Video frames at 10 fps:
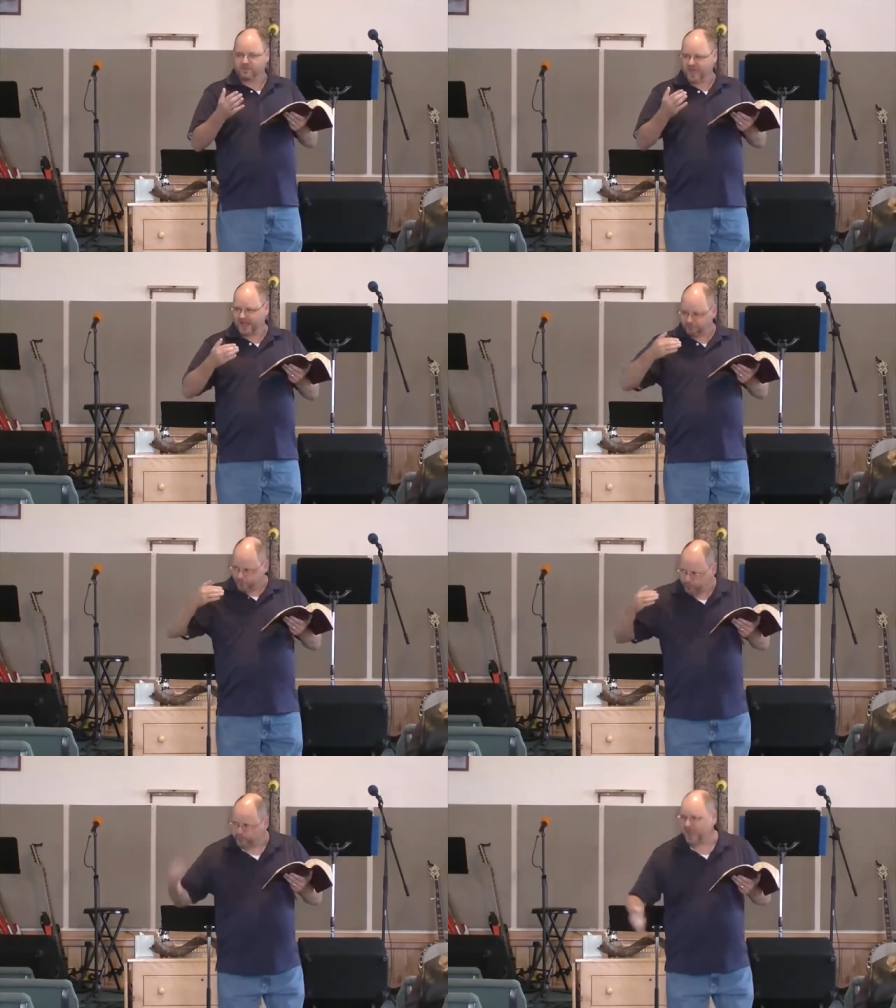that
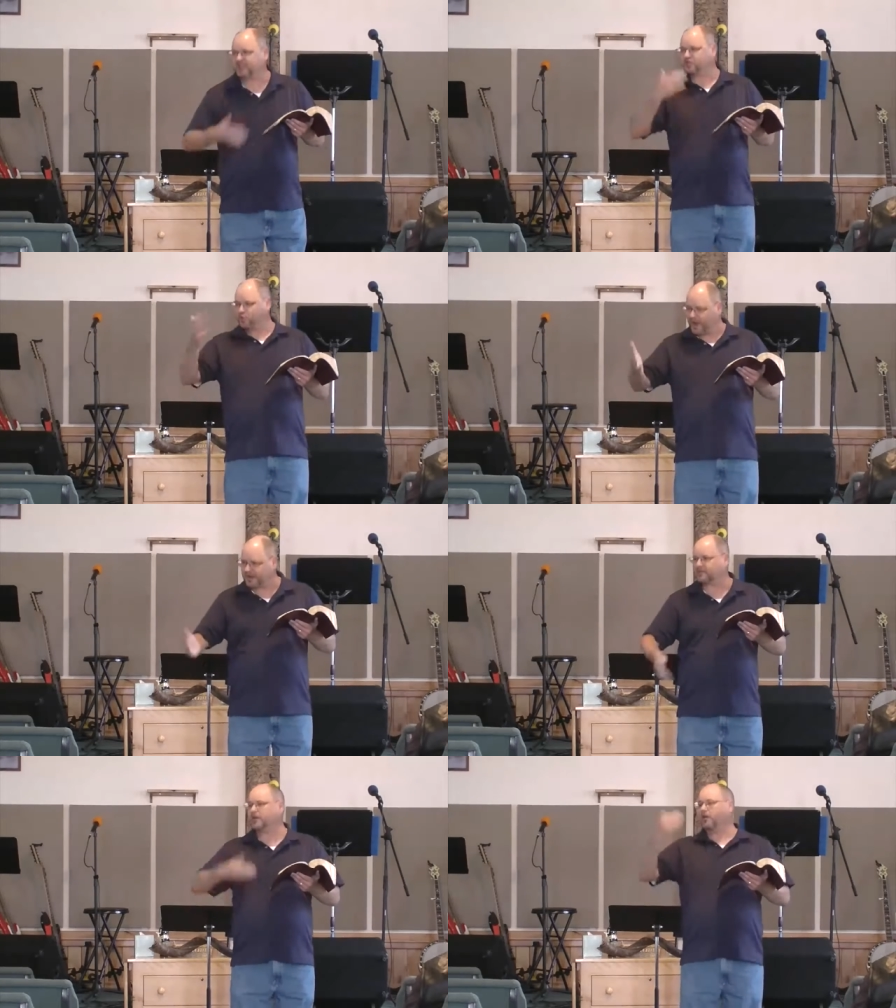
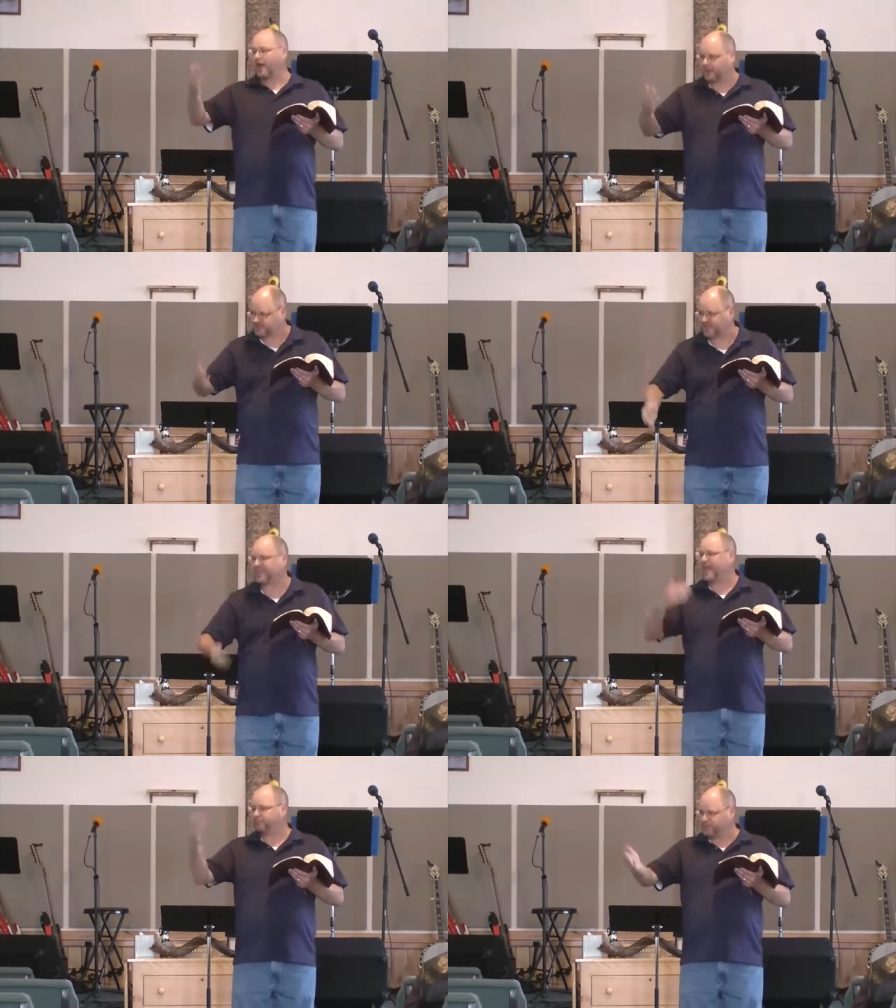perpetuated their lives, that
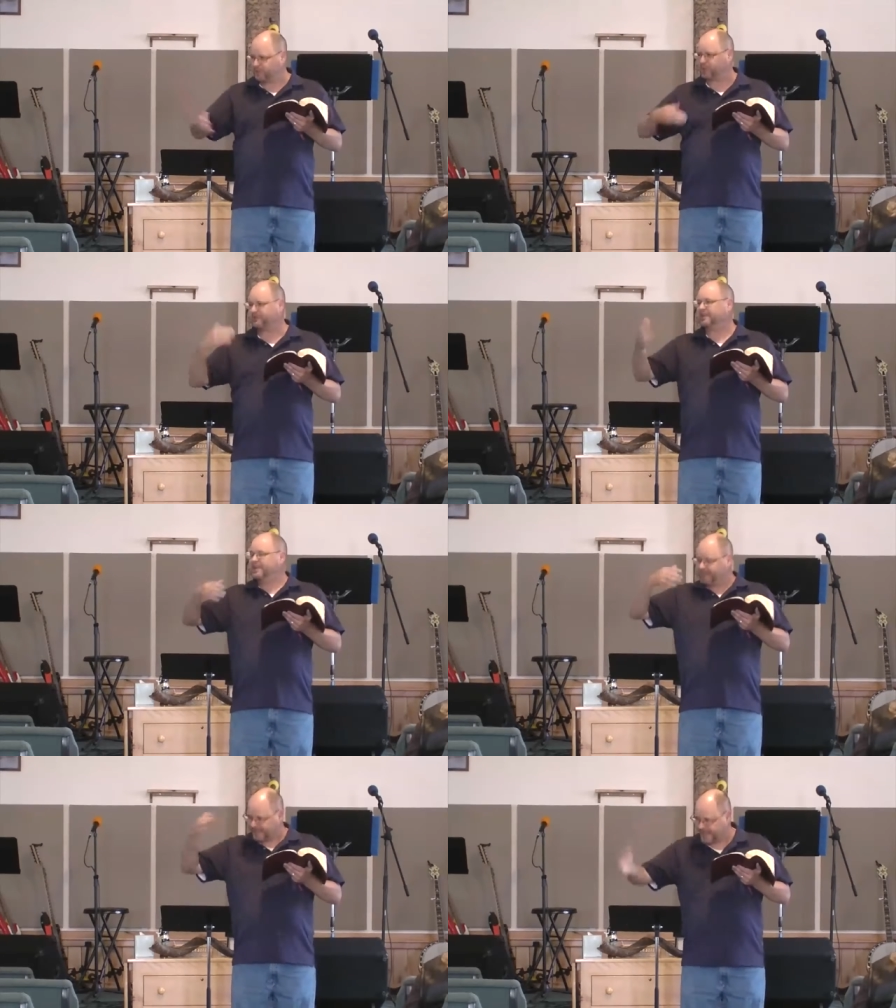kept them
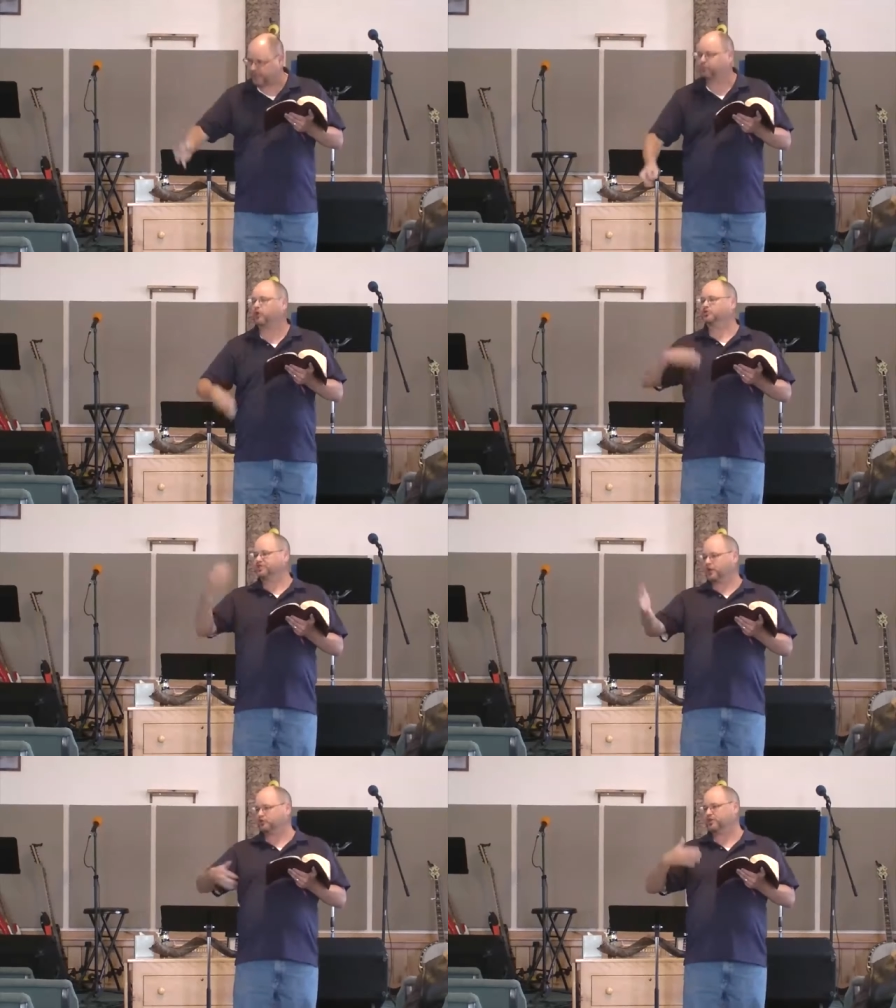living, that kept those
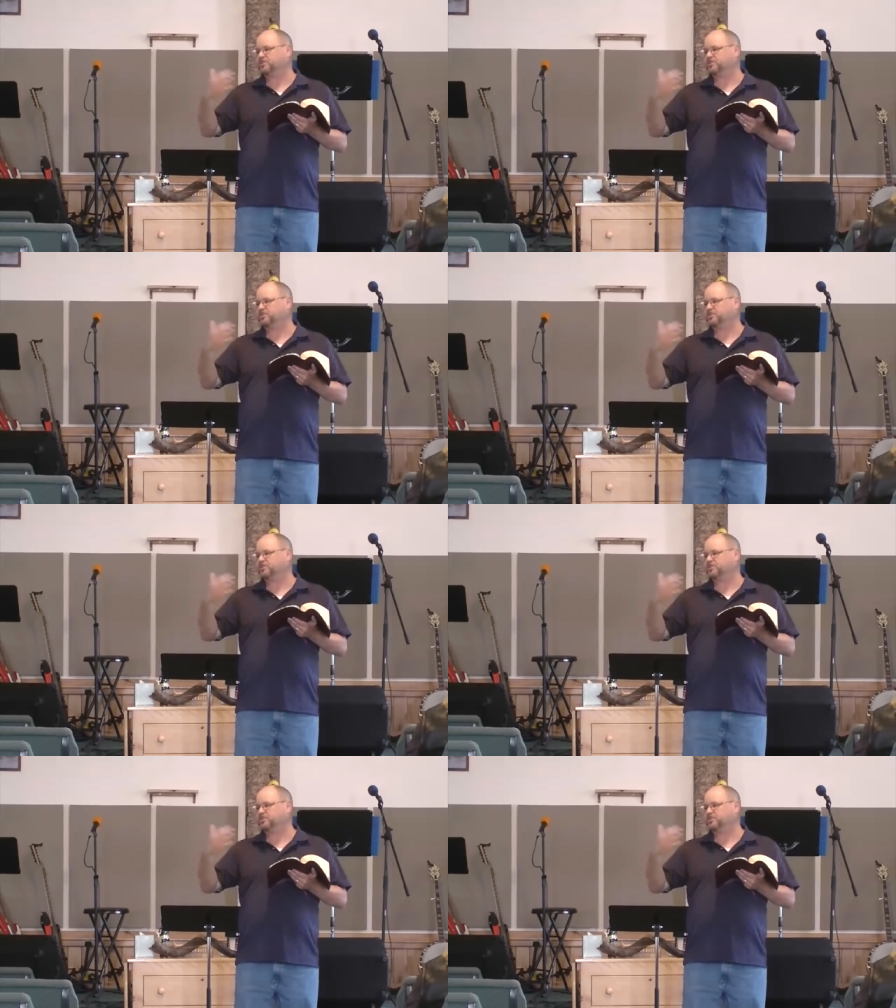cells